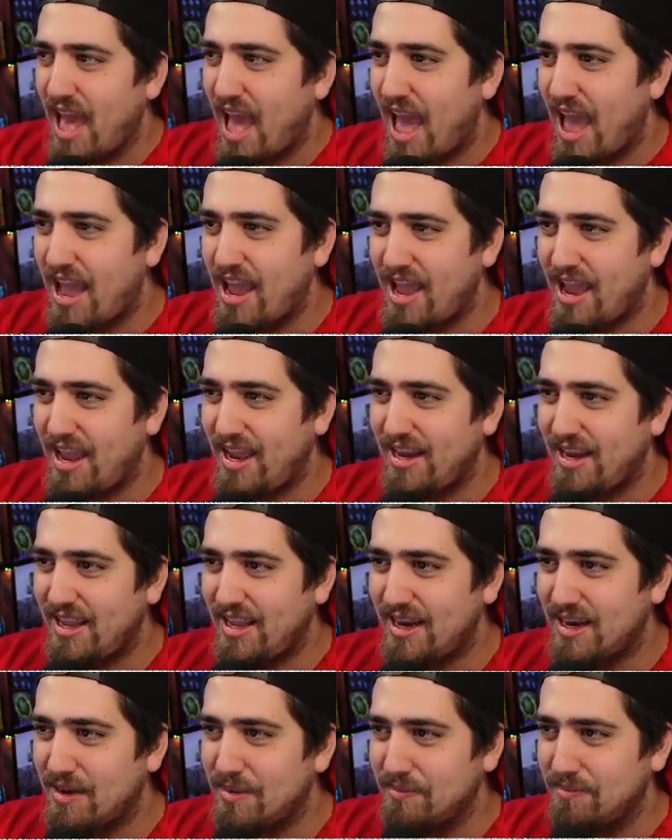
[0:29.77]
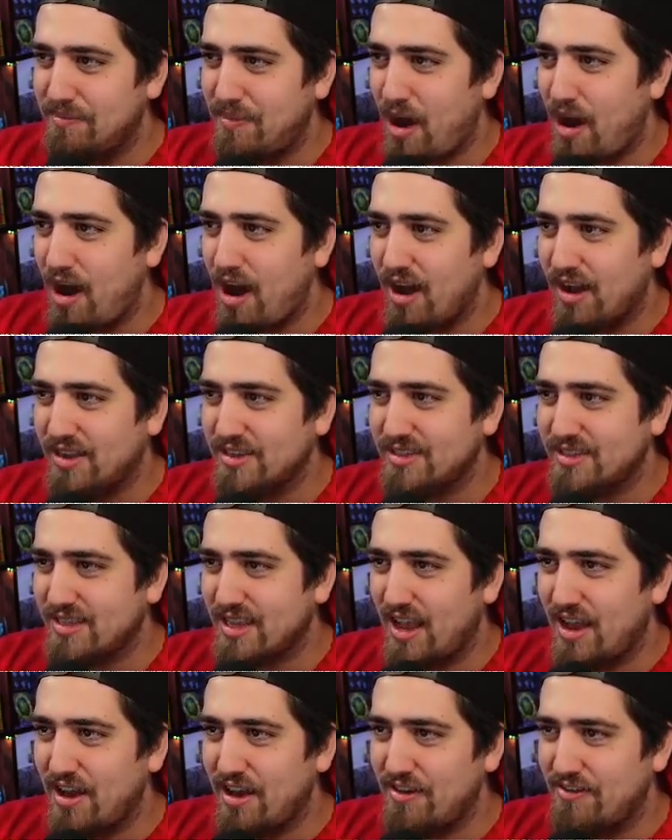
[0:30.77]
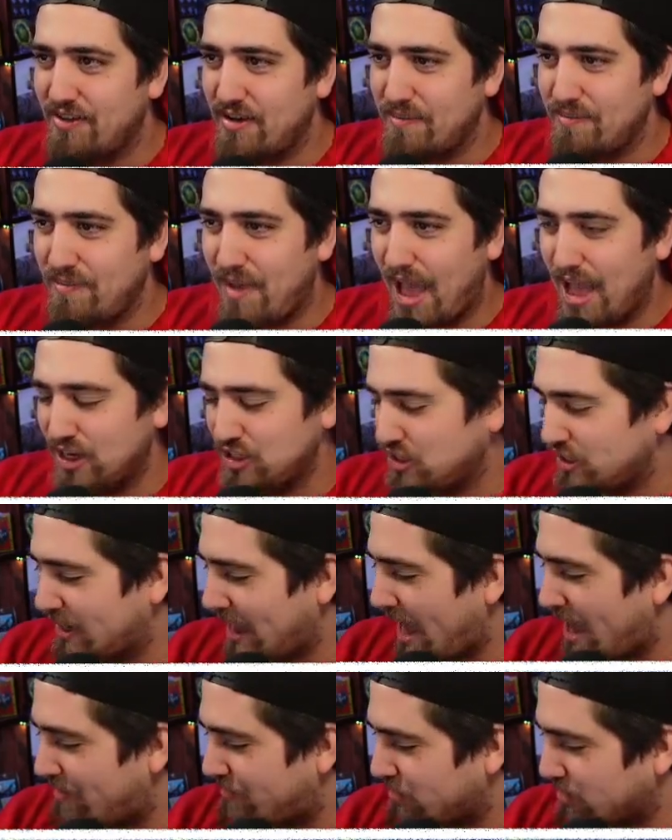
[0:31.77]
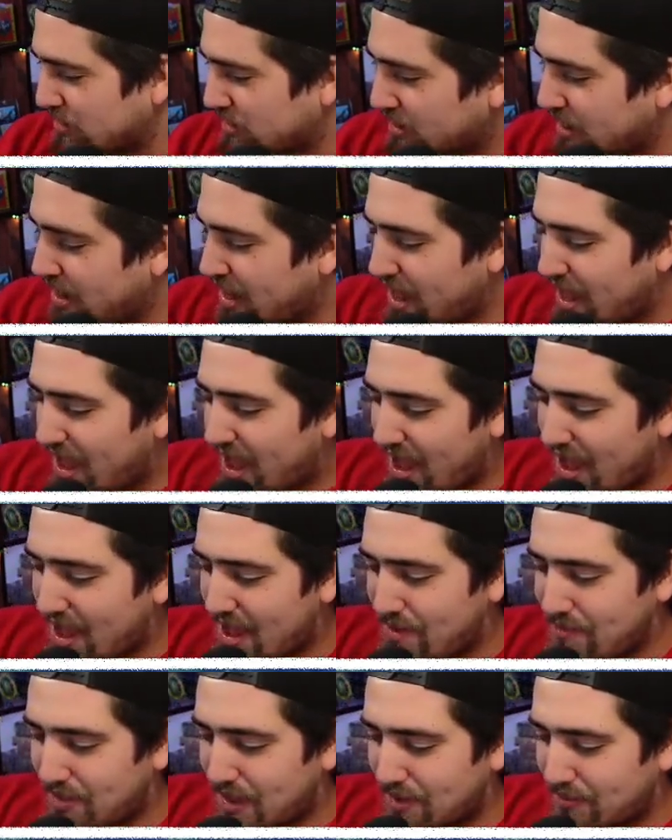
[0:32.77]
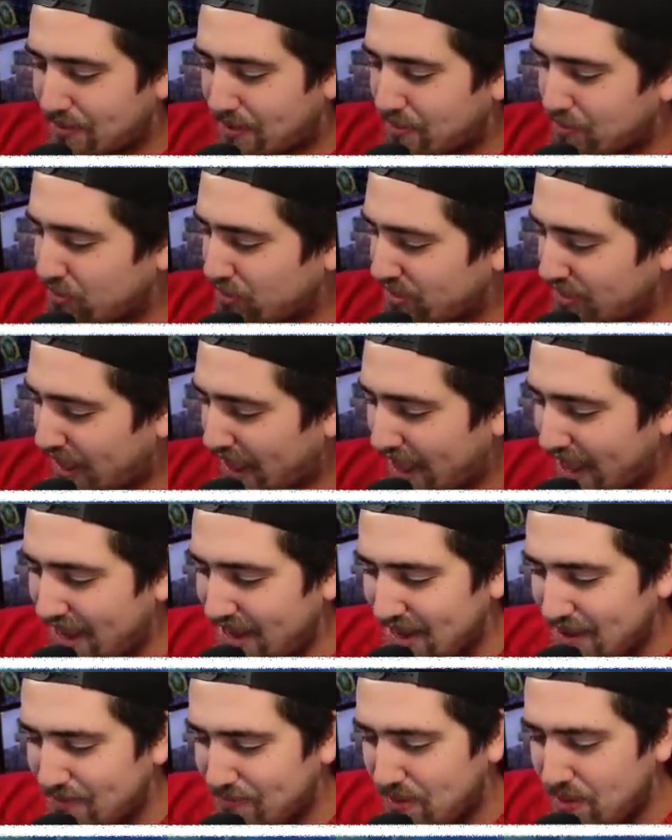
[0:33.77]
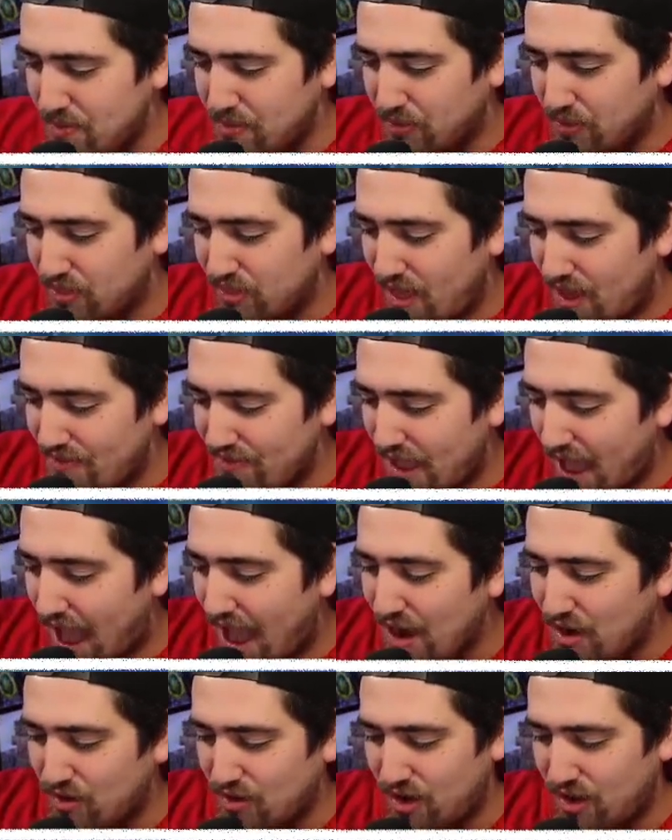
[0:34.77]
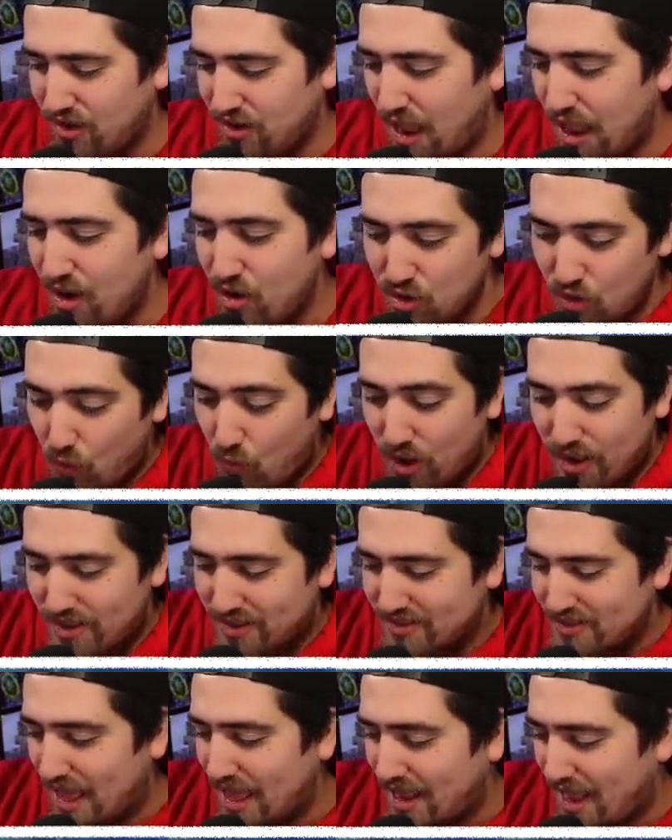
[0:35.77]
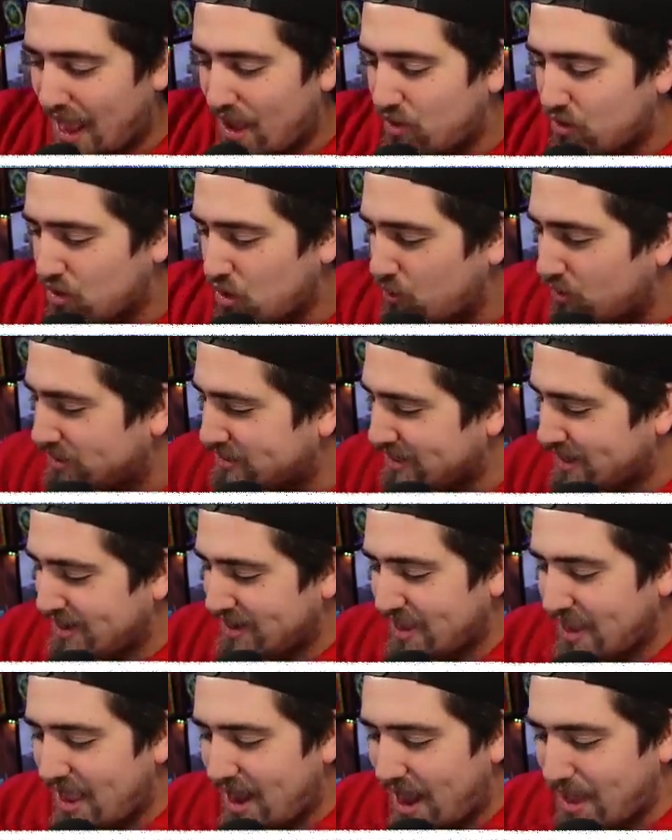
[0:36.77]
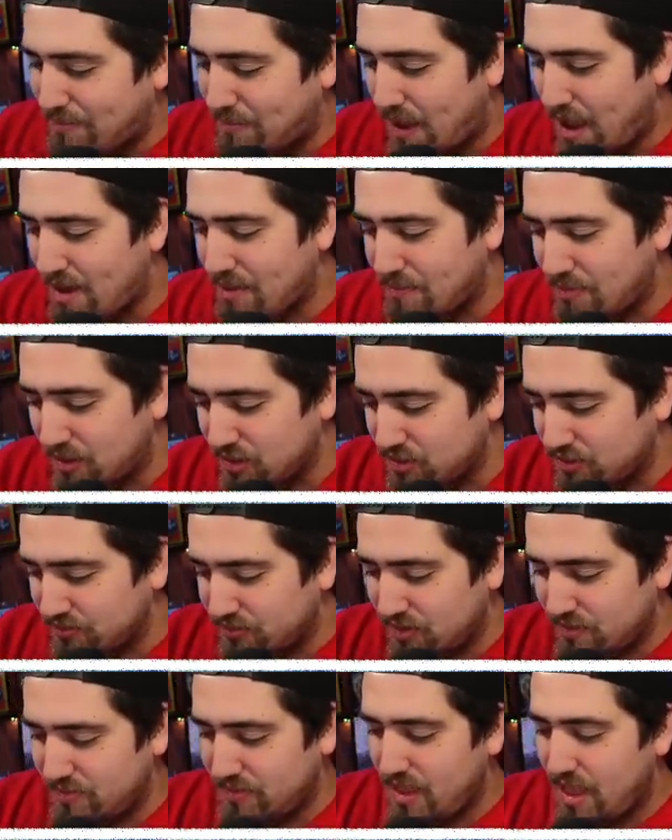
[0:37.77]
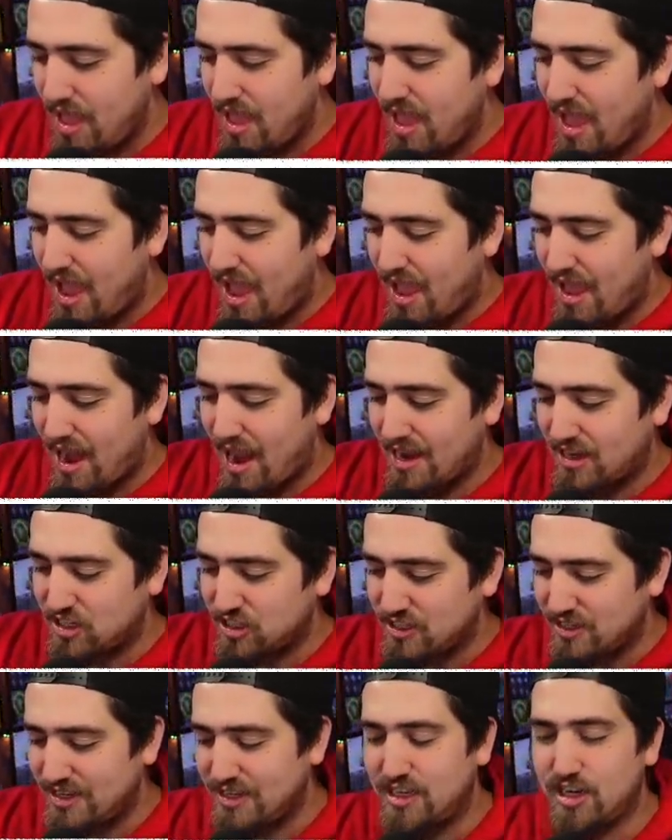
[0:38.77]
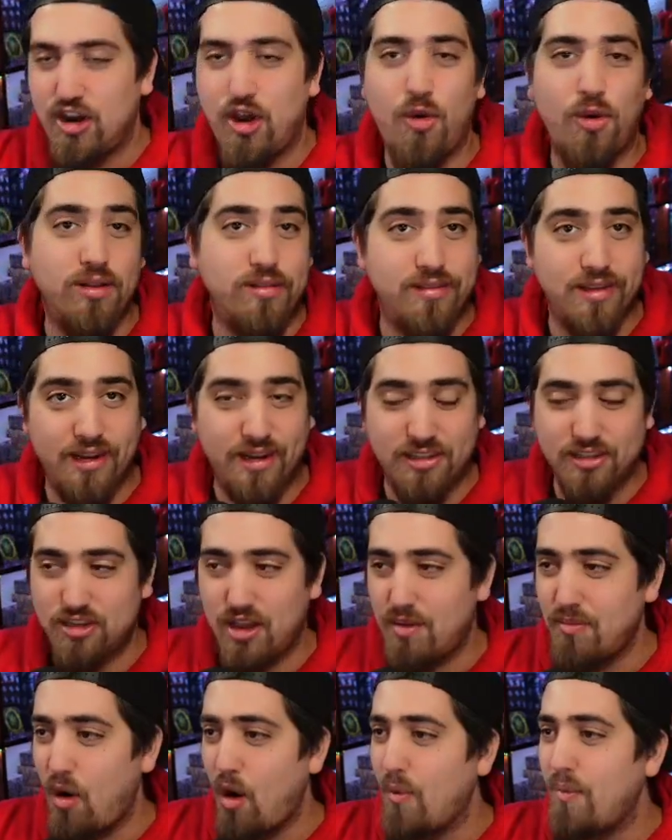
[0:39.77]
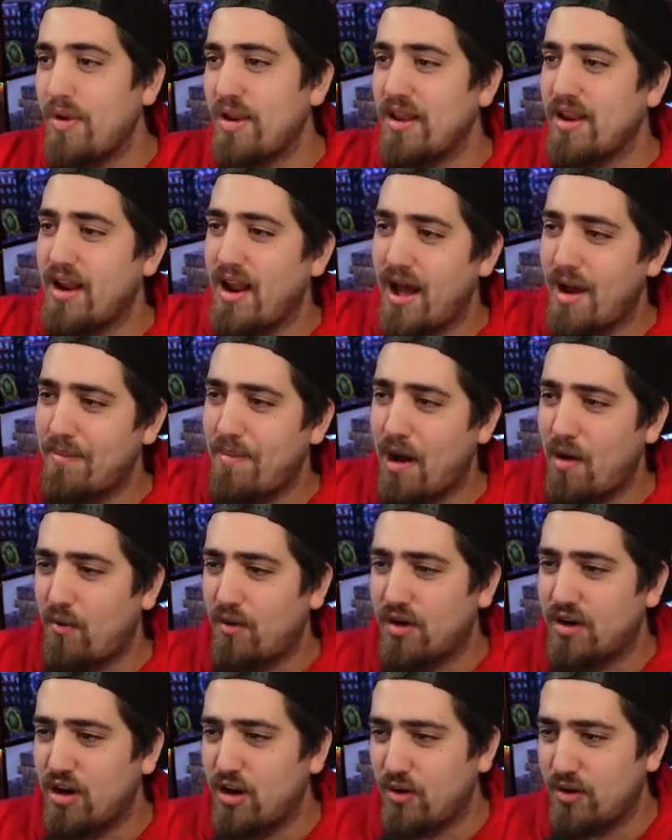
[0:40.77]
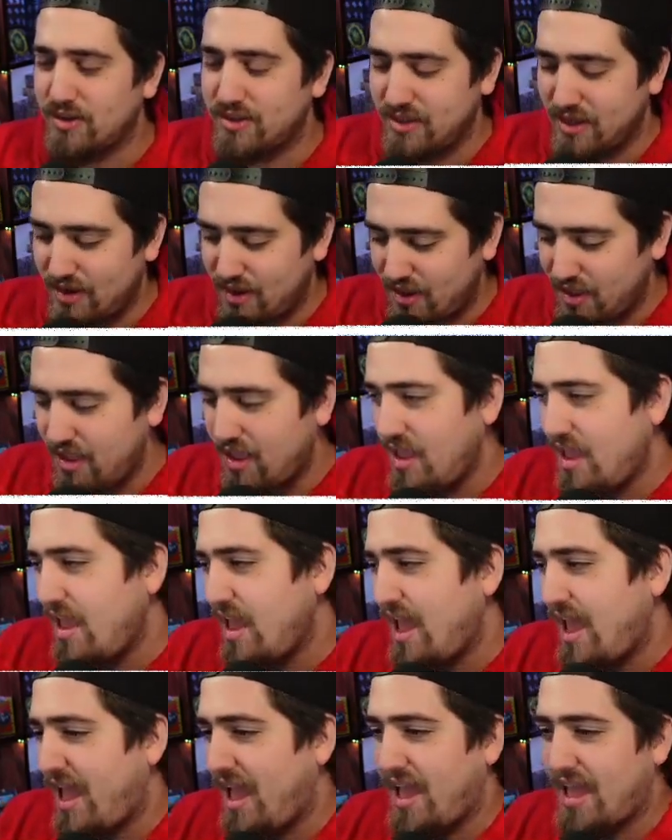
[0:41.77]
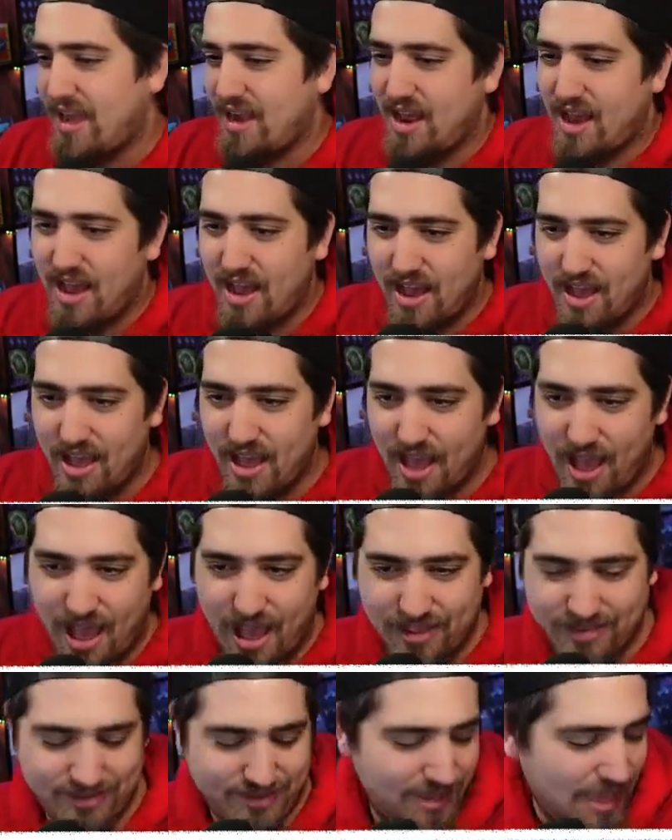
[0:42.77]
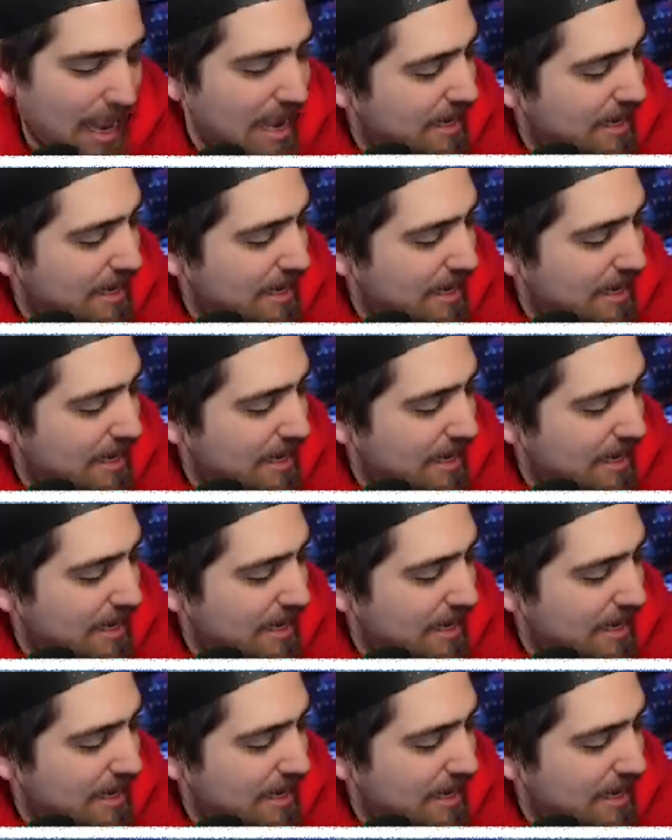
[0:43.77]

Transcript: hated box of Magic ever. Um, and people hate it. People love it. I don't know. I don't know what it's like. I don't know what's in it. And I bought a bunch of them, and I just need to know what's in it. So I'm opening it up. I want to know what's in it, and uh, I I